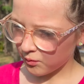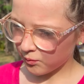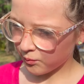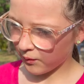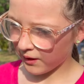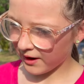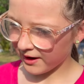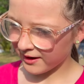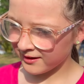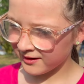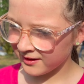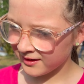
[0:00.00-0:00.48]

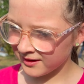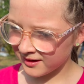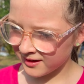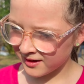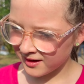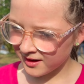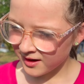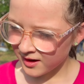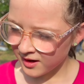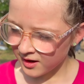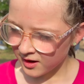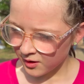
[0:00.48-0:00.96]
one
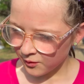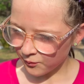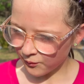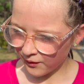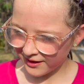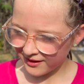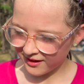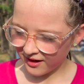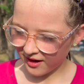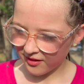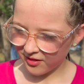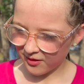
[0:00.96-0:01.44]

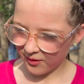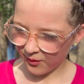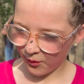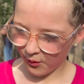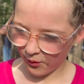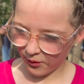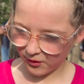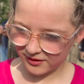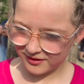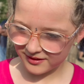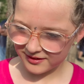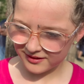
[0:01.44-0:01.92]
other
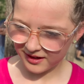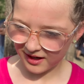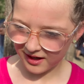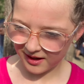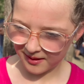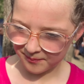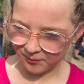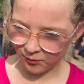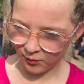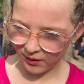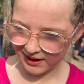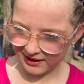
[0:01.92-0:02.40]
horse
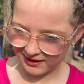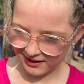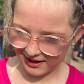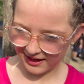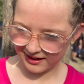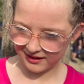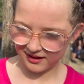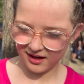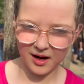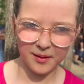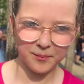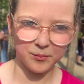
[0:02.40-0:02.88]
went
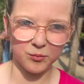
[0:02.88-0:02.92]
like up